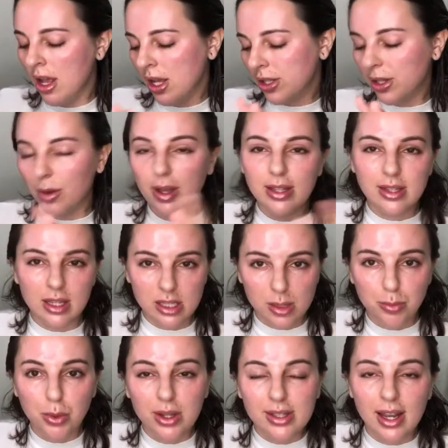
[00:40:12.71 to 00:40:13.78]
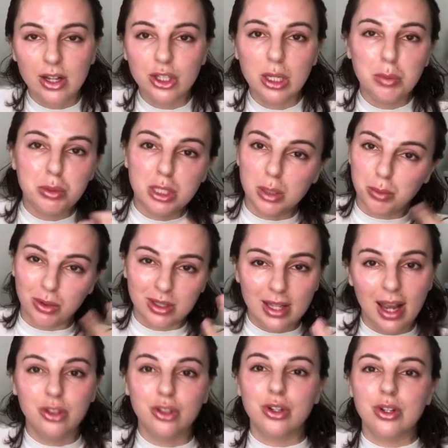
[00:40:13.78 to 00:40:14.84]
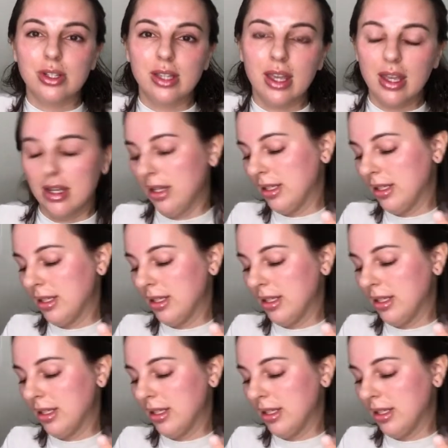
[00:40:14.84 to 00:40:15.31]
So it's actually to protect your skin.